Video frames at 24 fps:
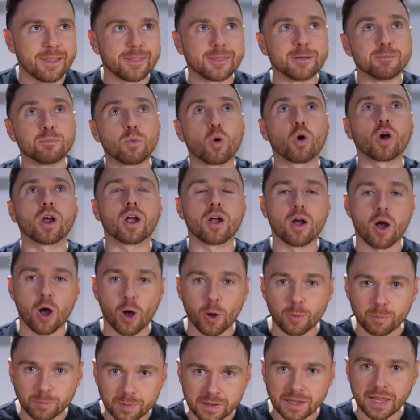the more
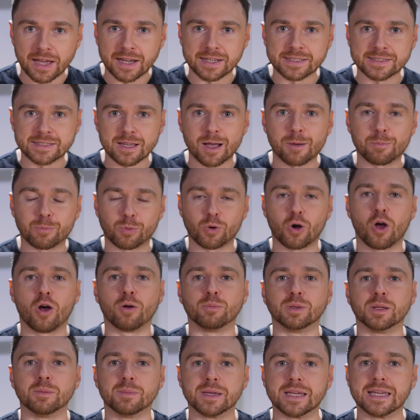complex a
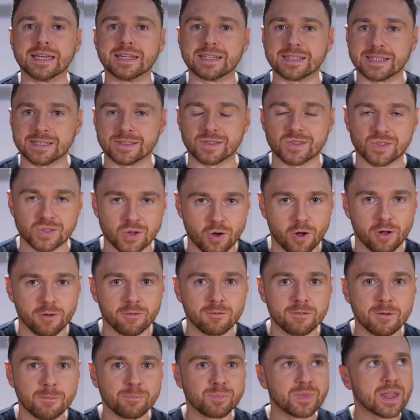problem it can
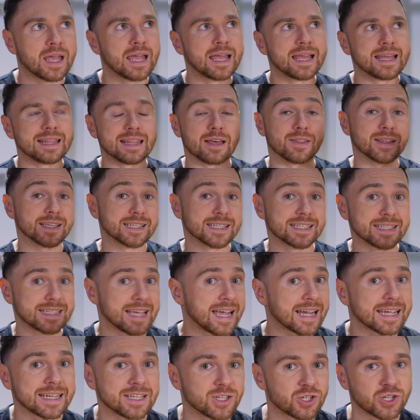solve. Now, the
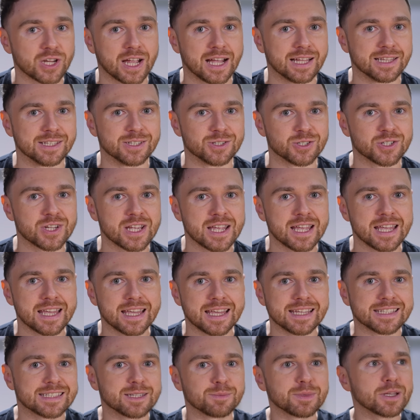second challenge
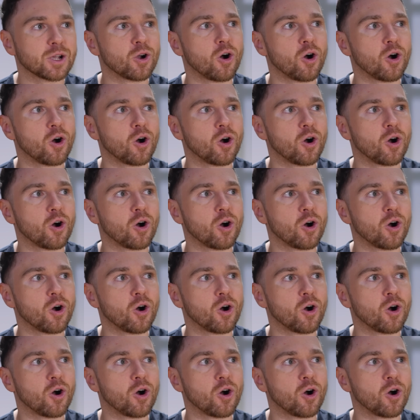is something